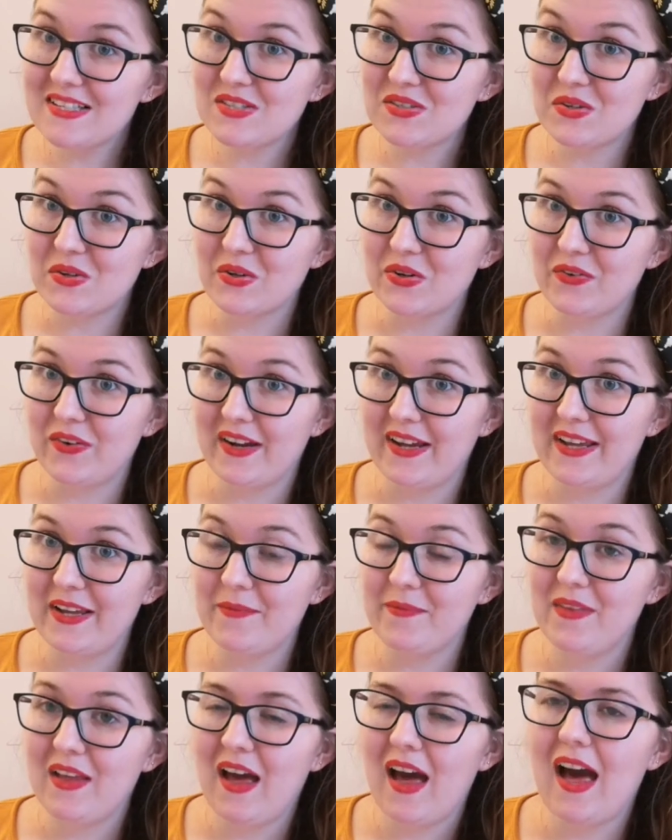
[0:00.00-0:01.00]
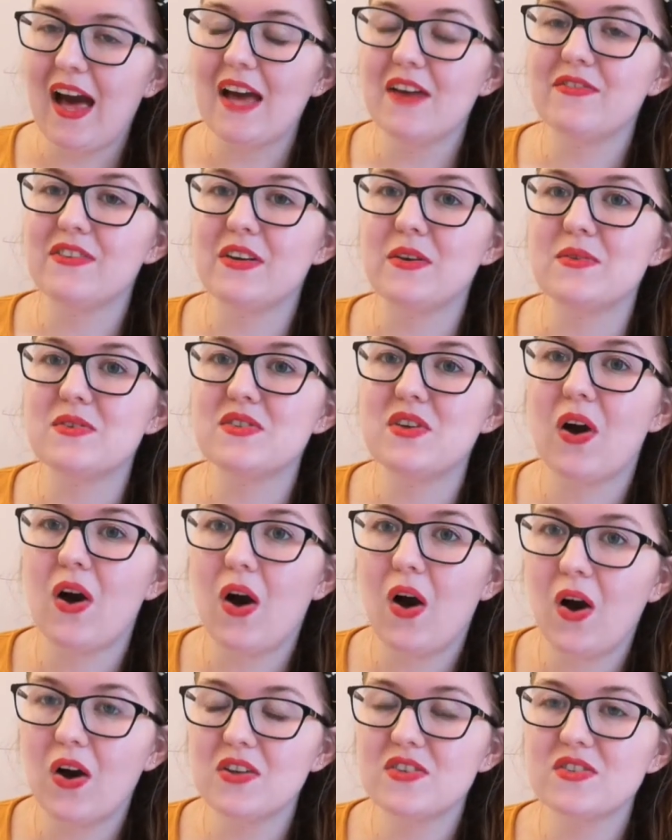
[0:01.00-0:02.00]
story, I've used
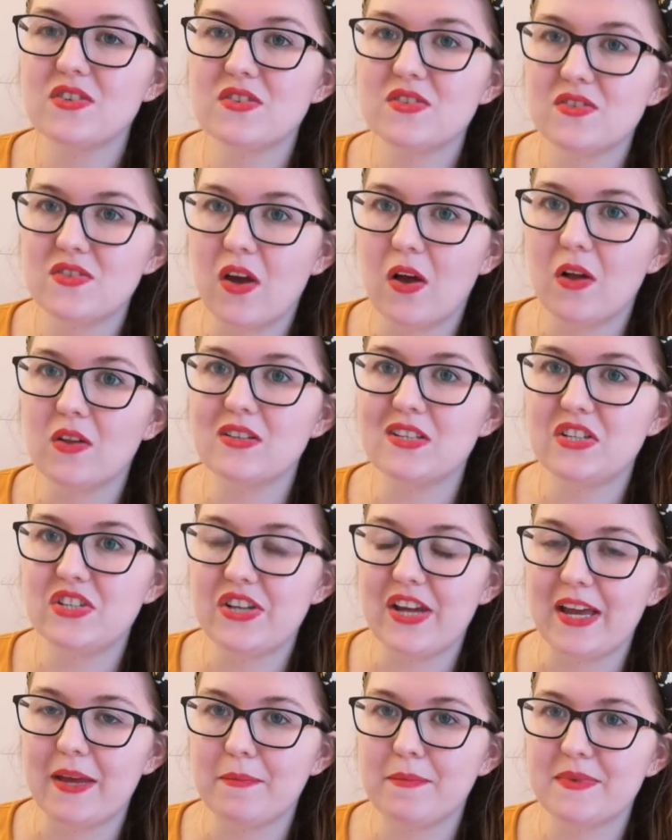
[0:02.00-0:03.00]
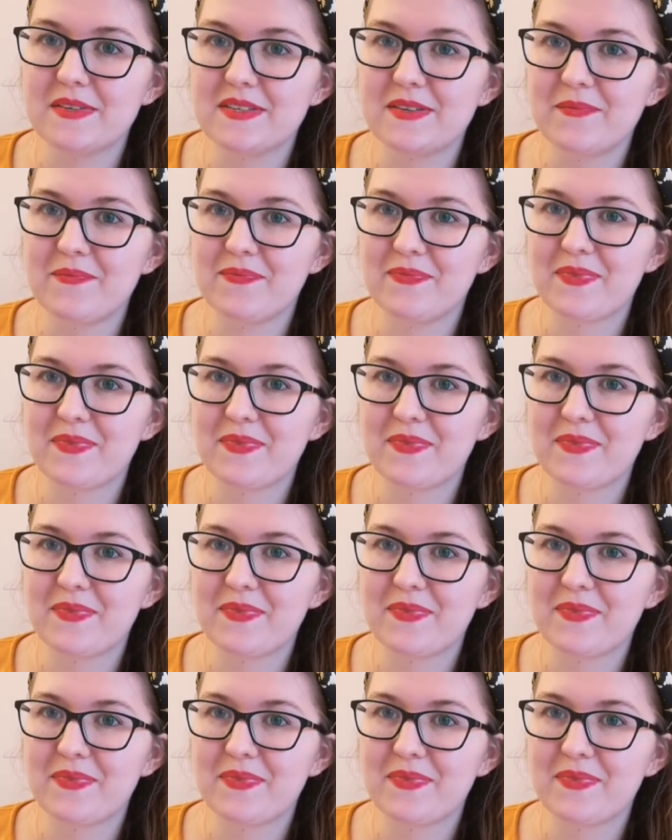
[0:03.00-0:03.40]
hot salty chips,